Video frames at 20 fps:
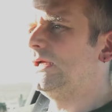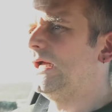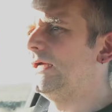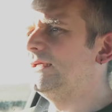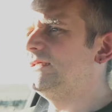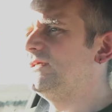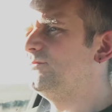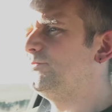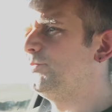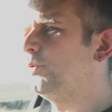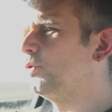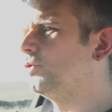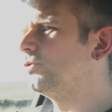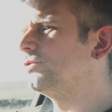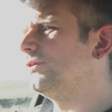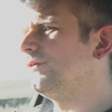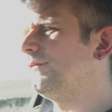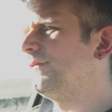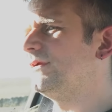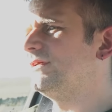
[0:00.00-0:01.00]
And the
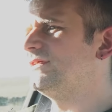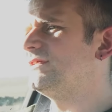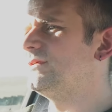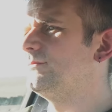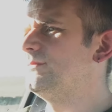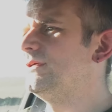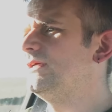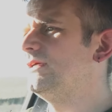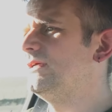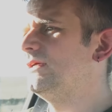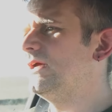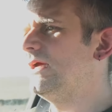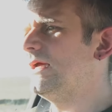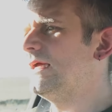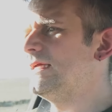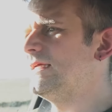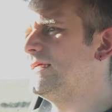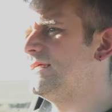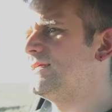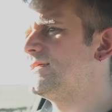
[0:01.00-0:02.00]
important thing to me
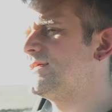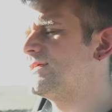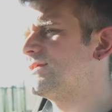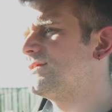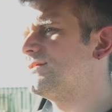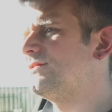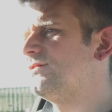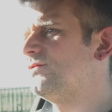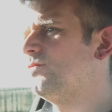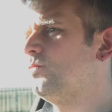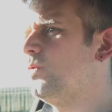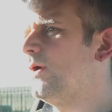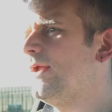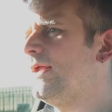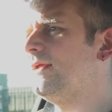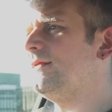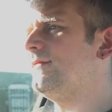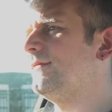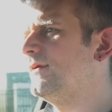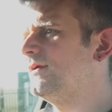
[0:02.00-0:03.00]
is the
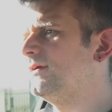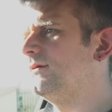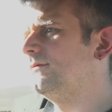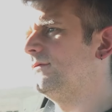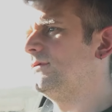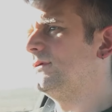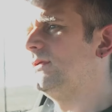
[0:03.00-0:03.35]
way that